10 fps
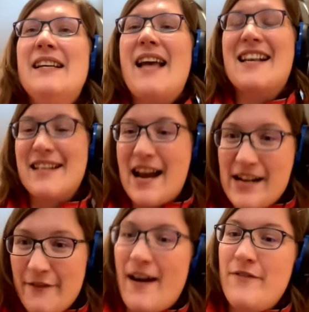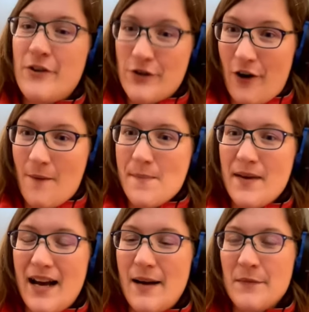has a 95-year term.
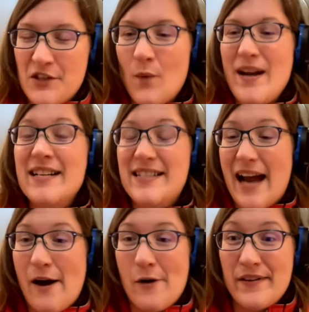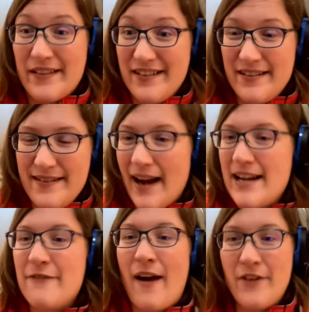So when in doubt,
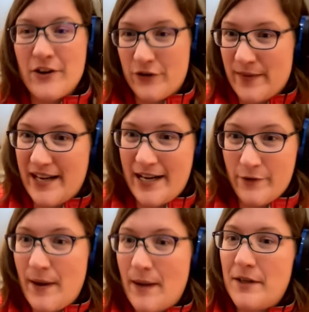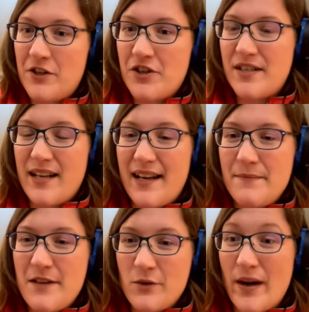95 years from the date it was published
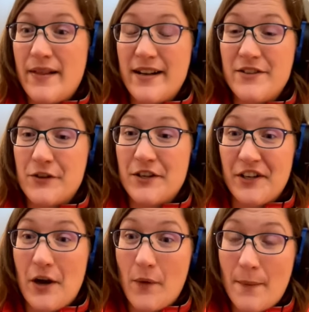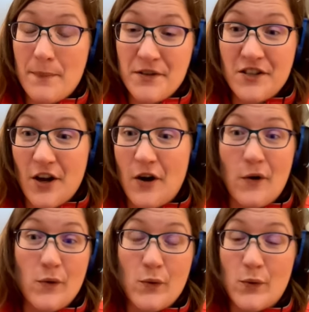is when things are going to go up.
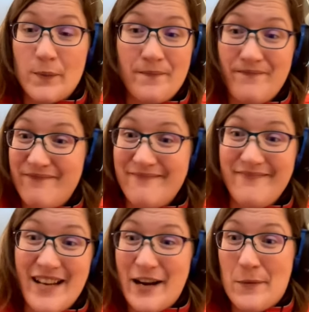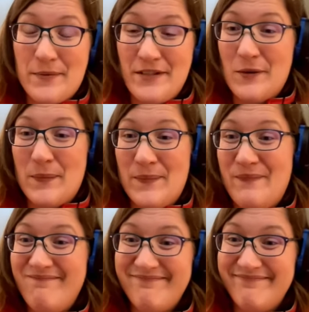So 2080, you know.
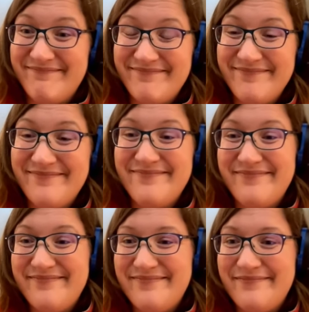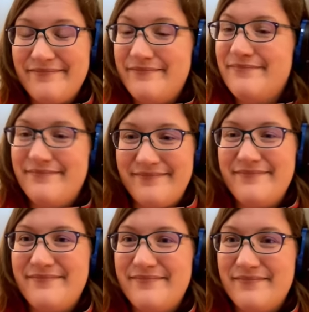Super Mario Brothers entered the public domain if
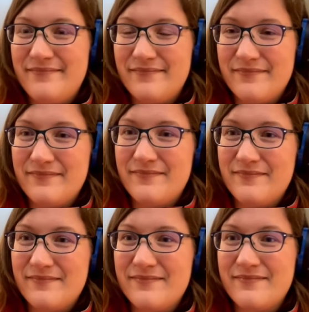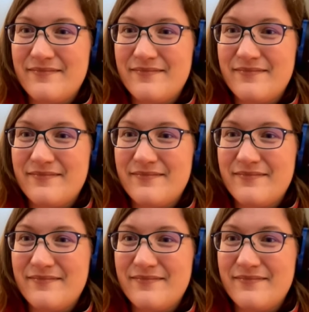any of us are alive then.